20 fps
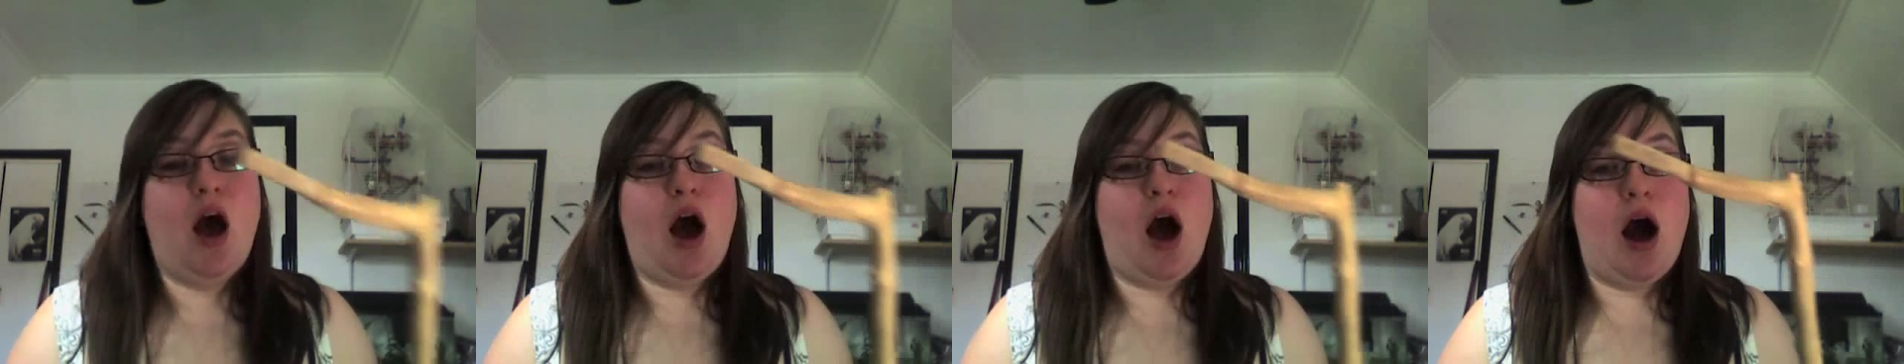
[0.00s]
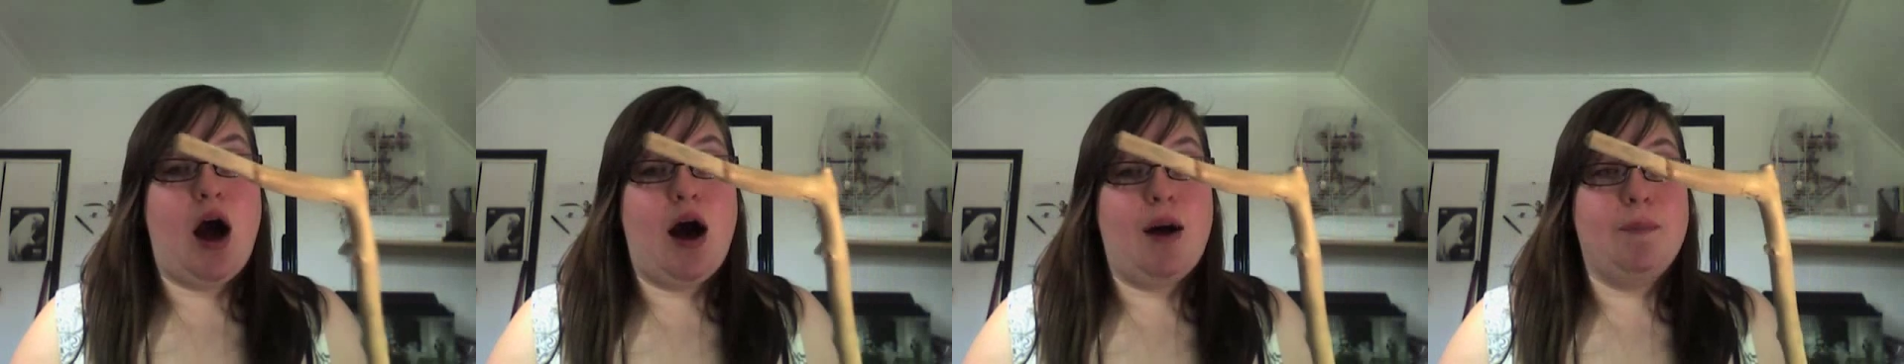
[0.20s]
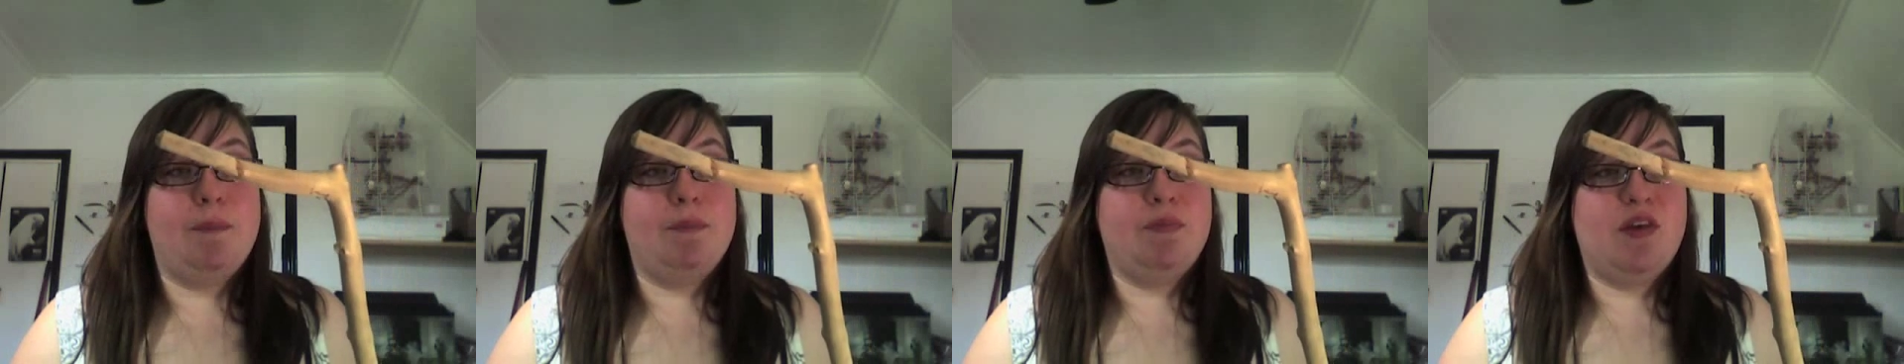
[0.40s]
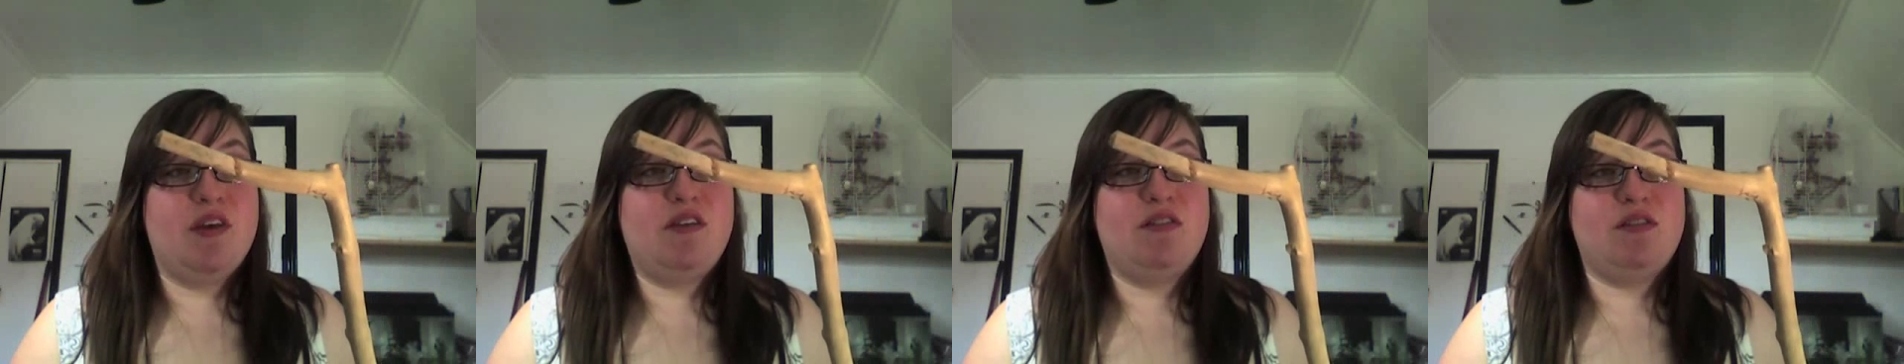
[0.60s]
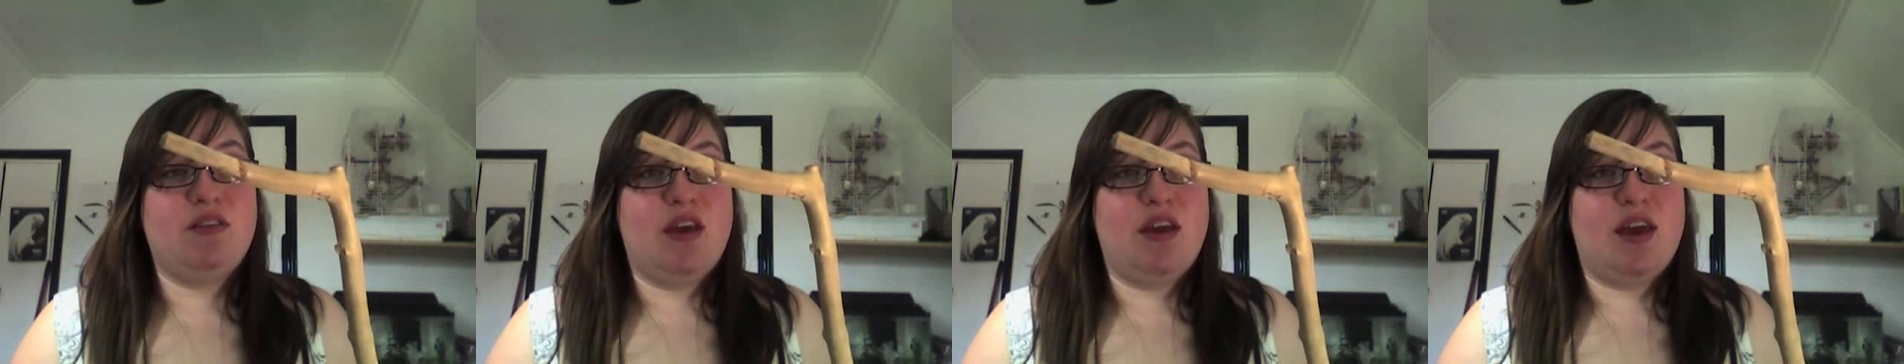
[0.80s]
Um,
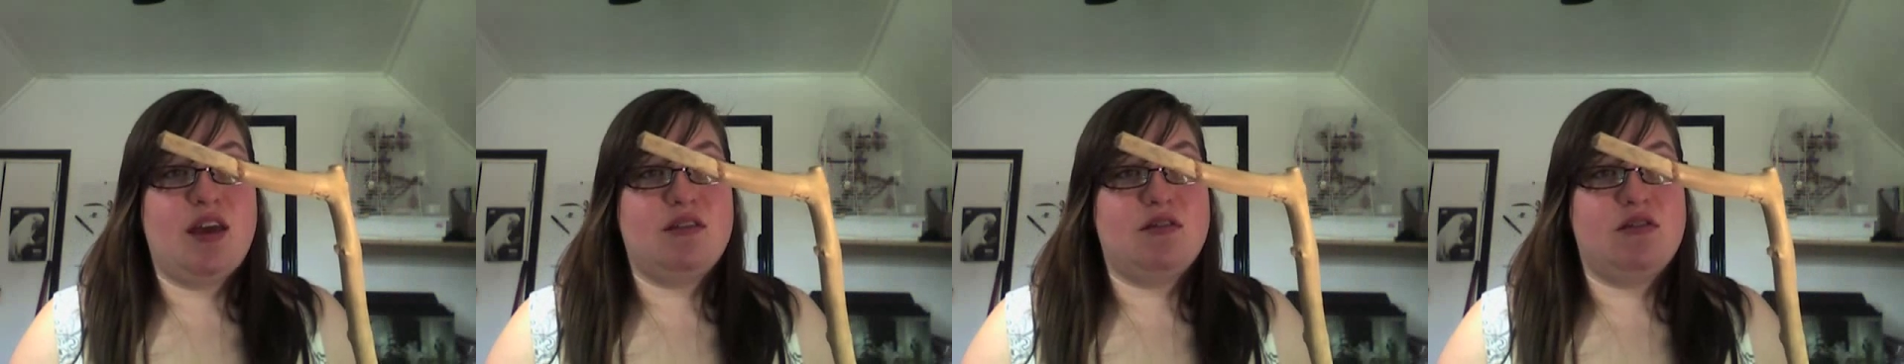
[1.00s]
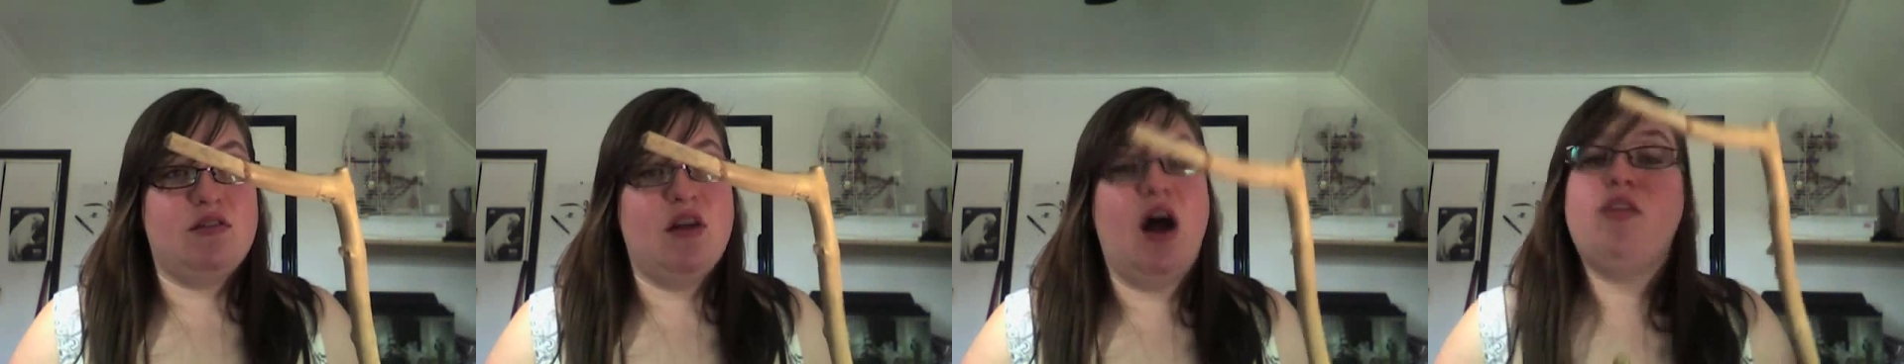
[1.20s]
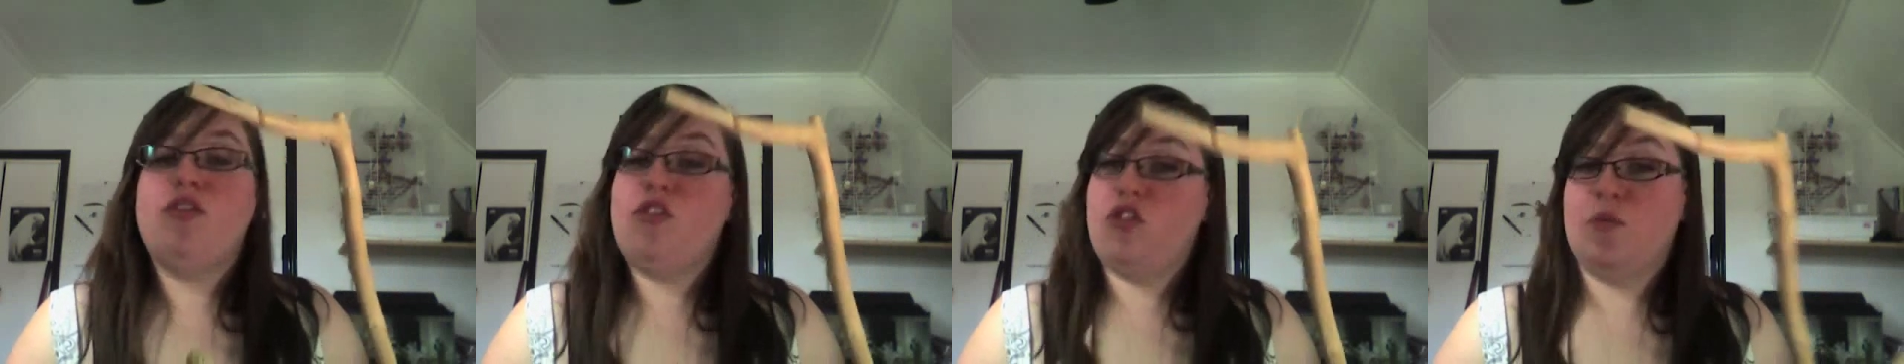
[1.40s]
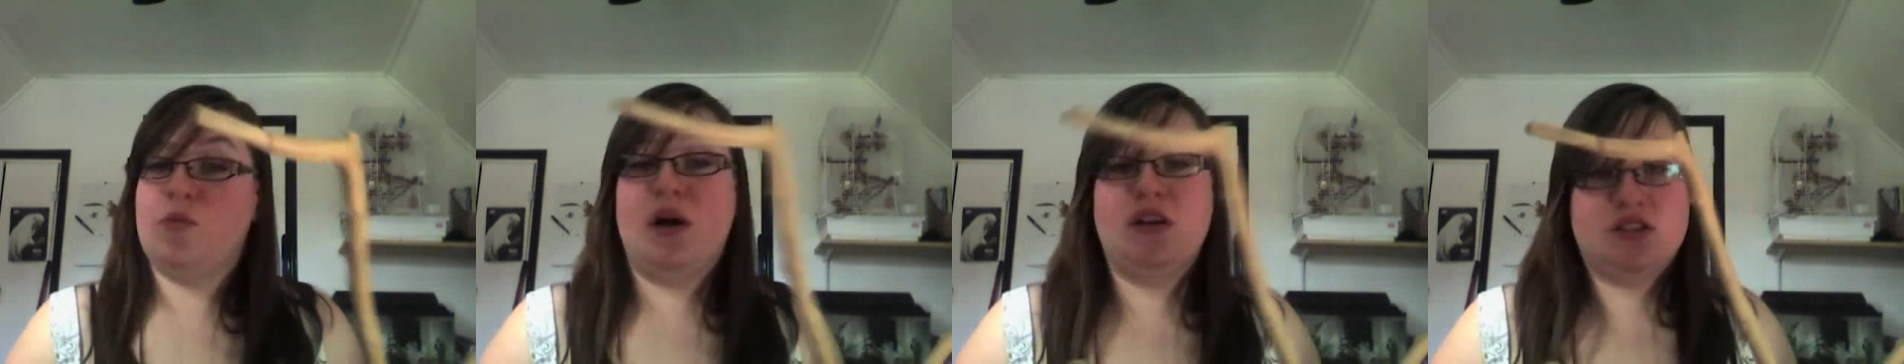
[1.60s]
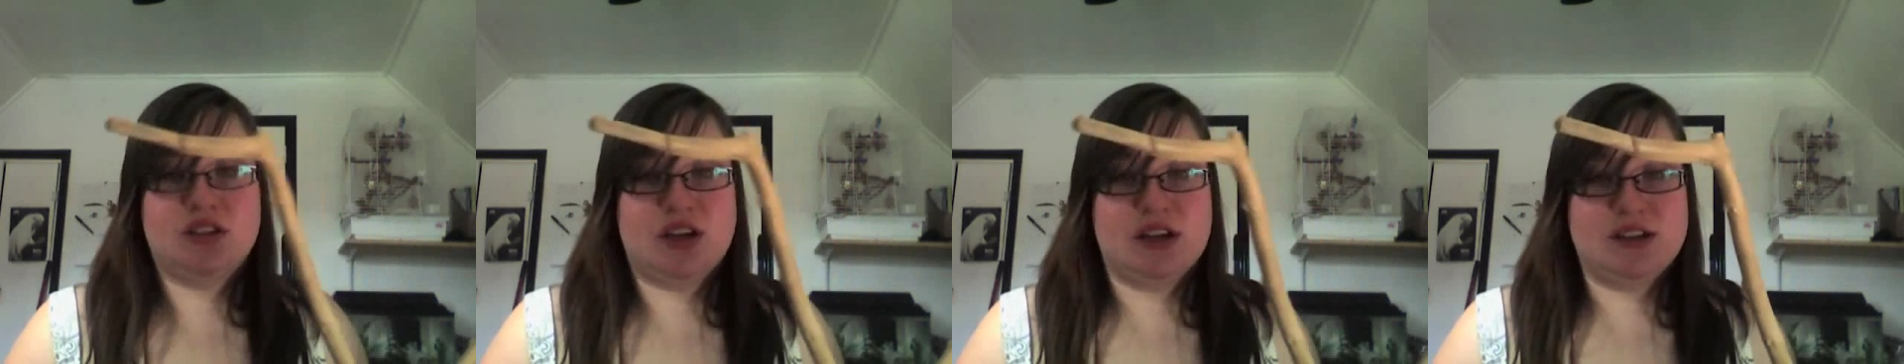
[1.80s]
this is not the
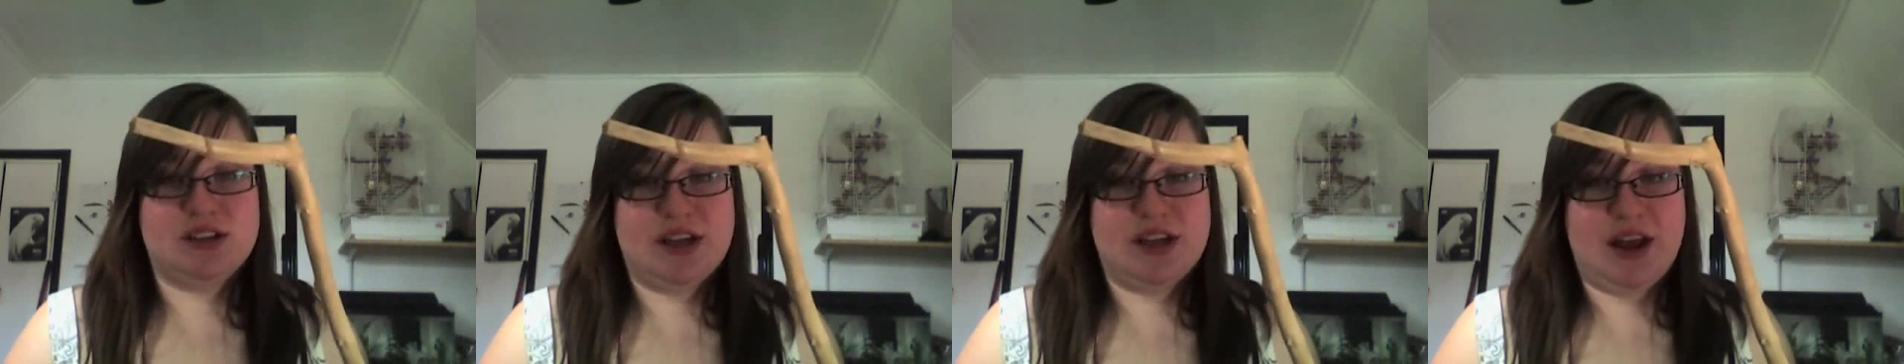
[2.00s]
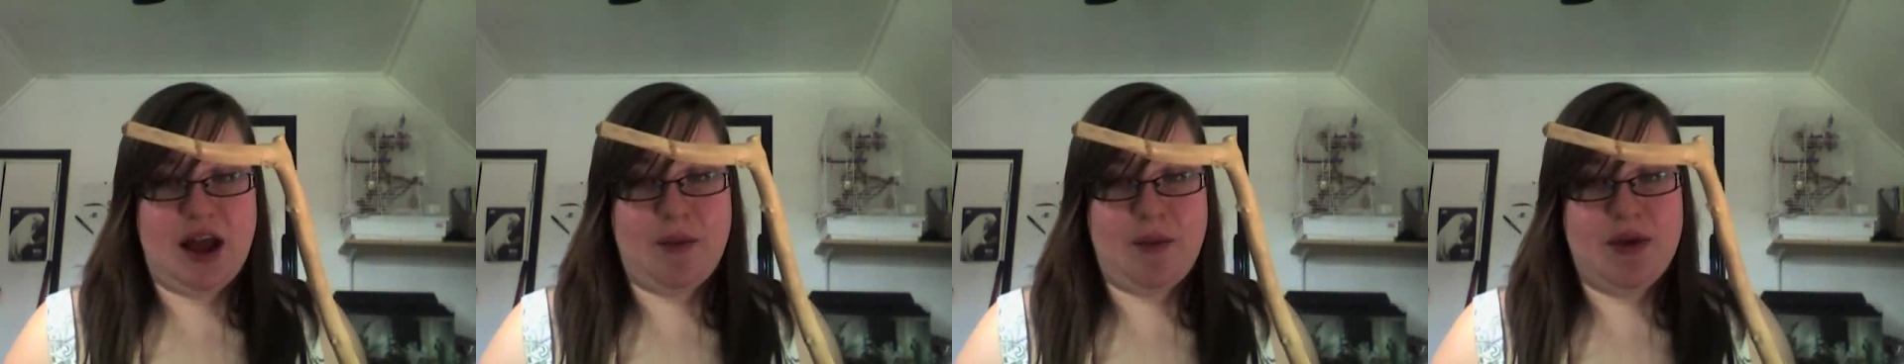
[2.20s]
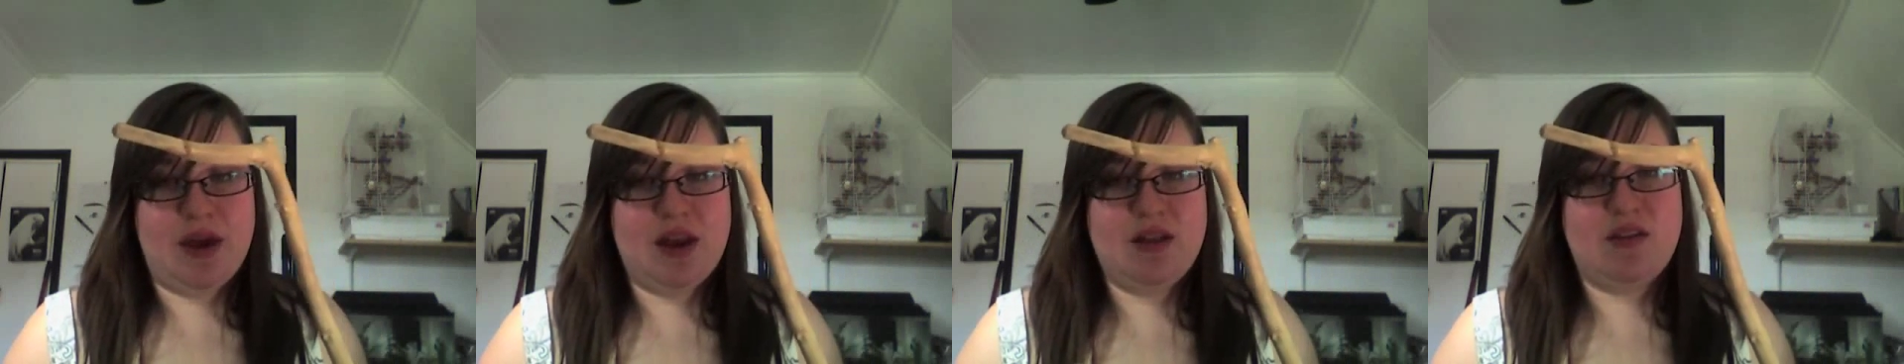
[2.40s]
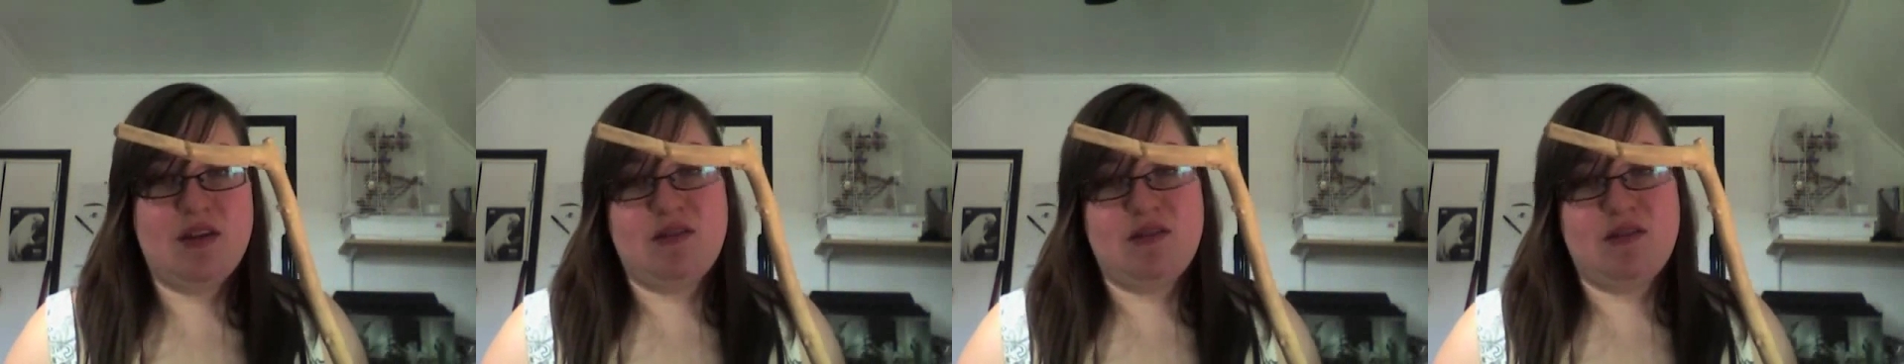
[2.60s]
small size they come in.